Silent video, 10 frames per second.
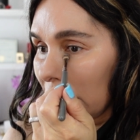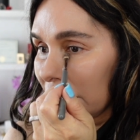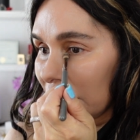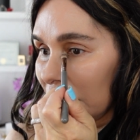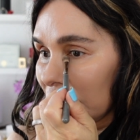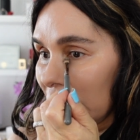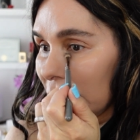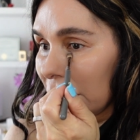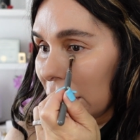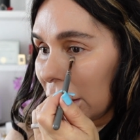since
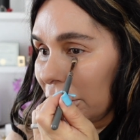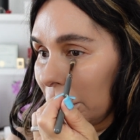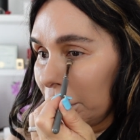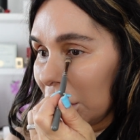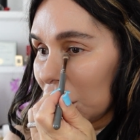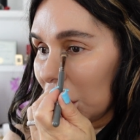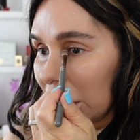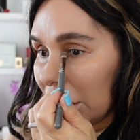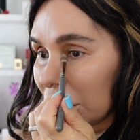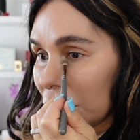this have a peachy
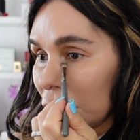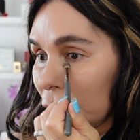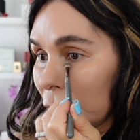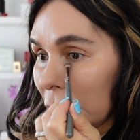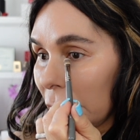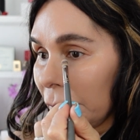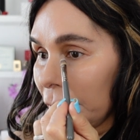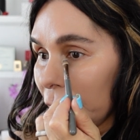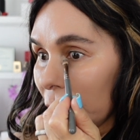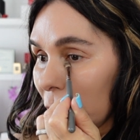undertone.
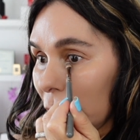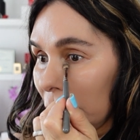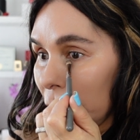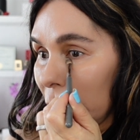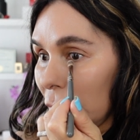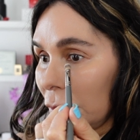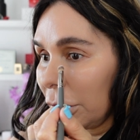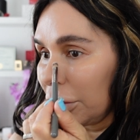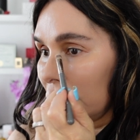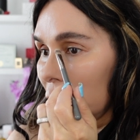
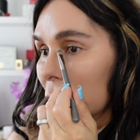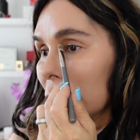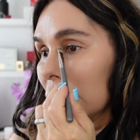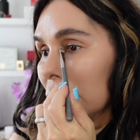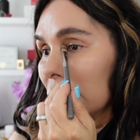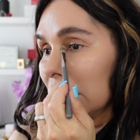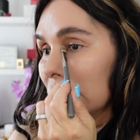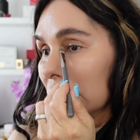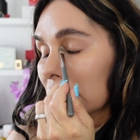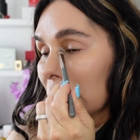Beautiful.
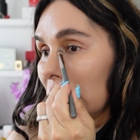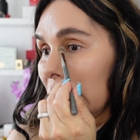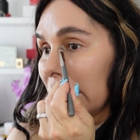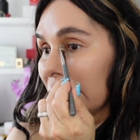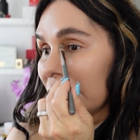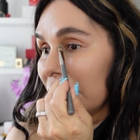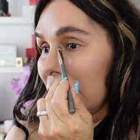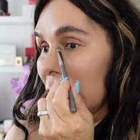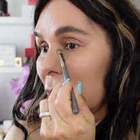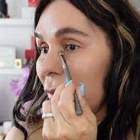Let us
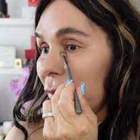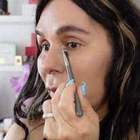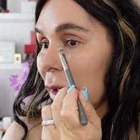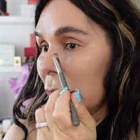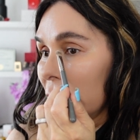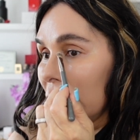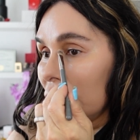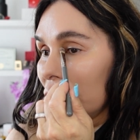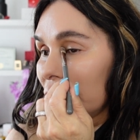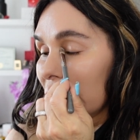see if the
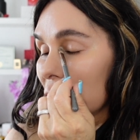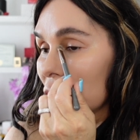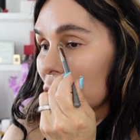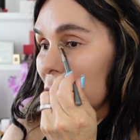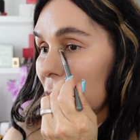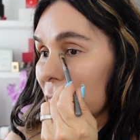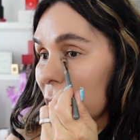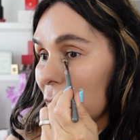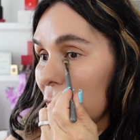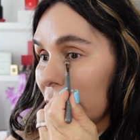coverage is
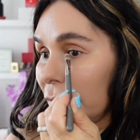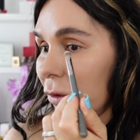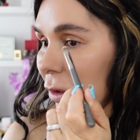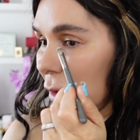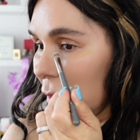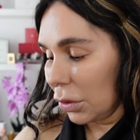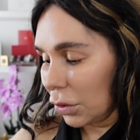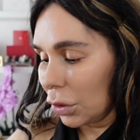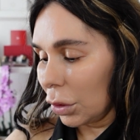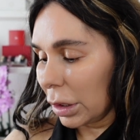enough
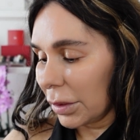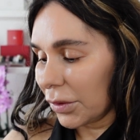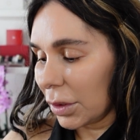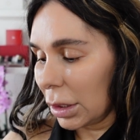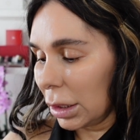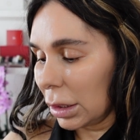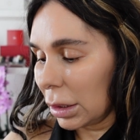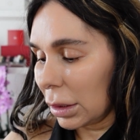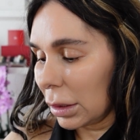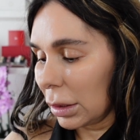to cancel in